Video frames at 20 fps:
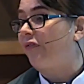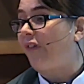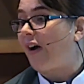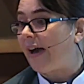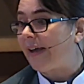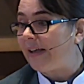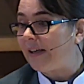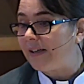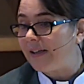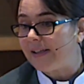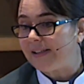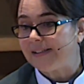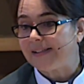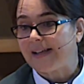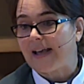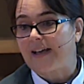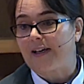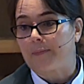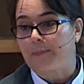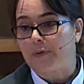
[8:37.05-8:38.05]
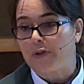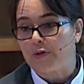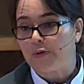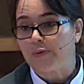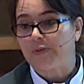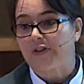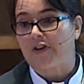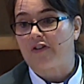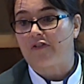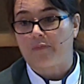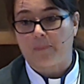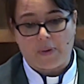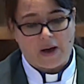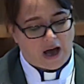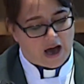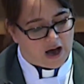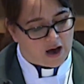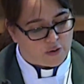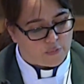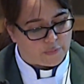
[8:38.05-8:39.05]
violence and abuse of
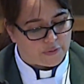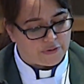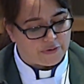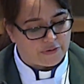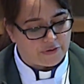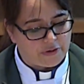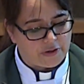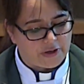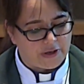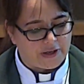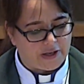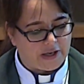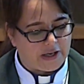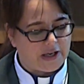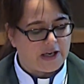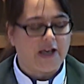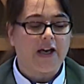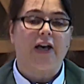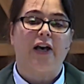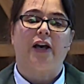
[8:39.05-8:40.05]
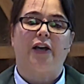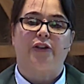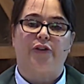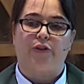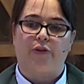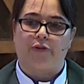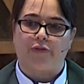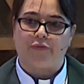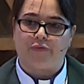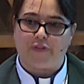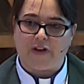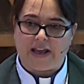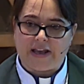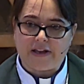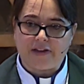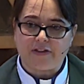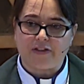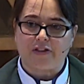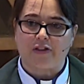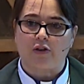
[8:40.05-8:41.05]
power. Your
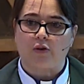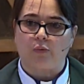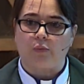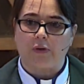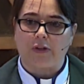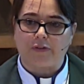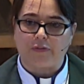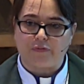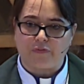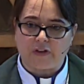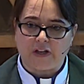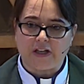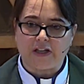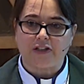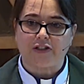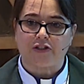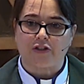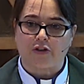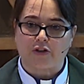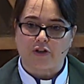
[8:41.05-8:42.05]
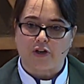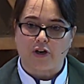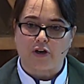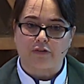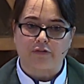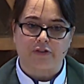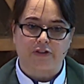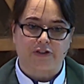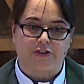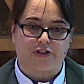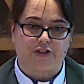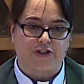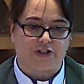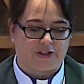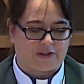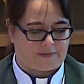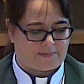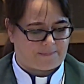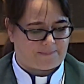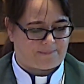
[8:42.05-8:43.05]
faith will feed your courage.
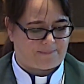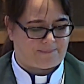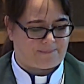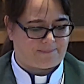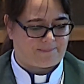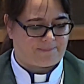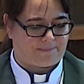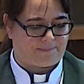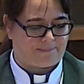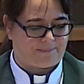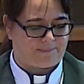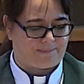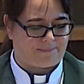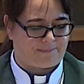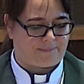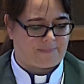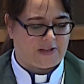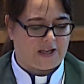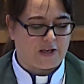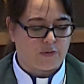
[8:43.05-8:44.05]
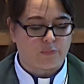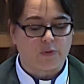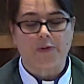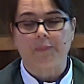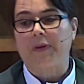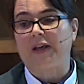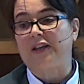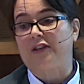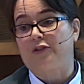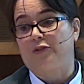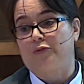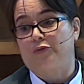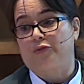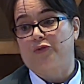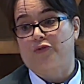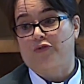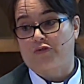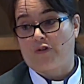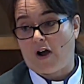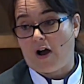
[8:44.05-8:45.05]
It will make you
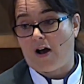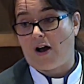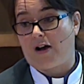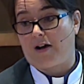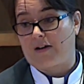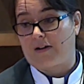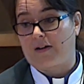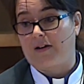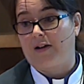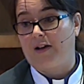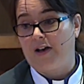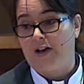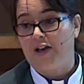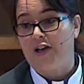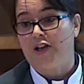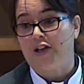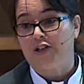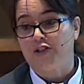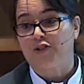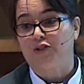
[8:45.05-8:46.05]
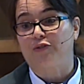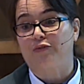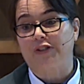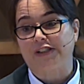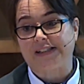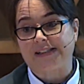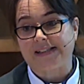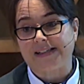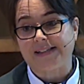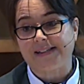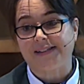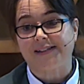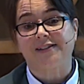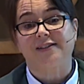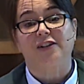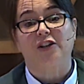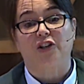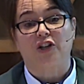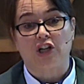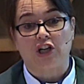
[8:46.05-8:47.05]
strong to resist
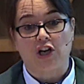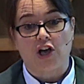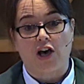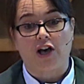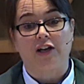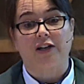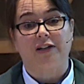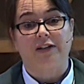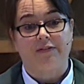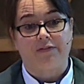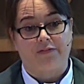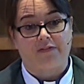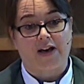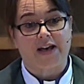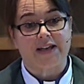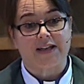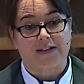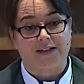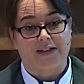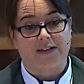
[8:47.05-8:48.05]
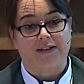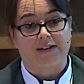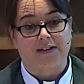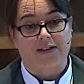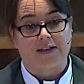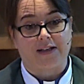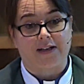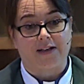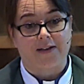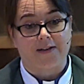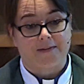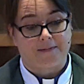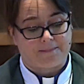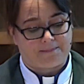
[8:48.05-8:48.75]
non-violently.